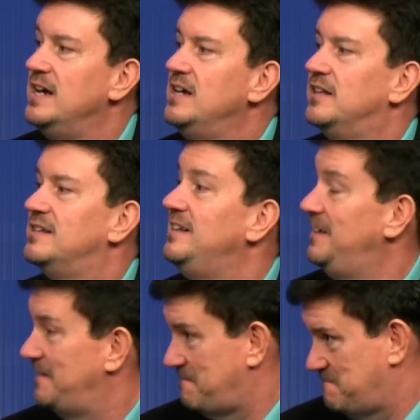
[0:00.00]
Yeah, so
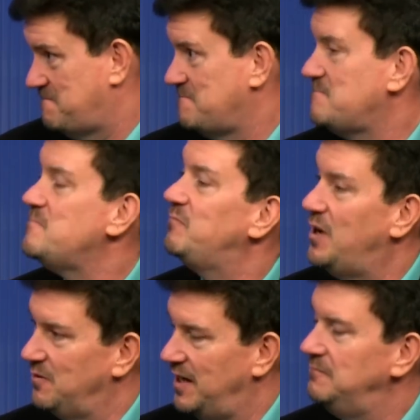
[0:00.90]
let's talk
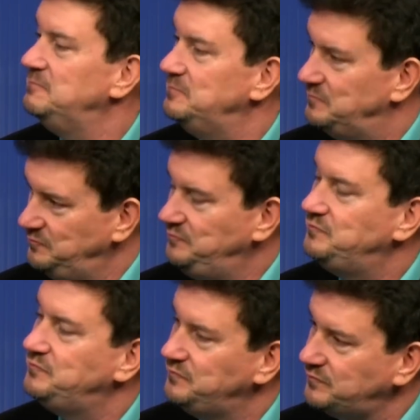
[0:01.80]
about okay. that. Last
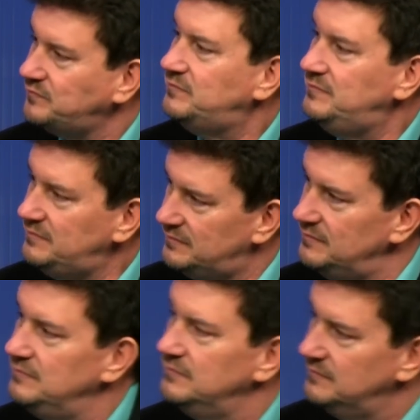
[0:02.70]
game,
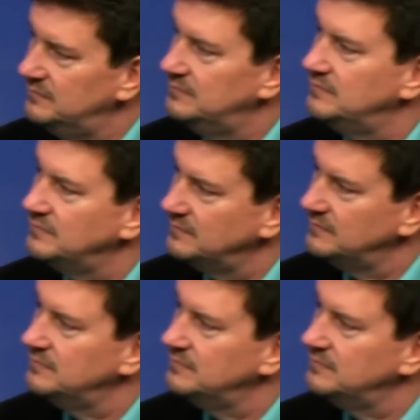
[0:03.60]
the prior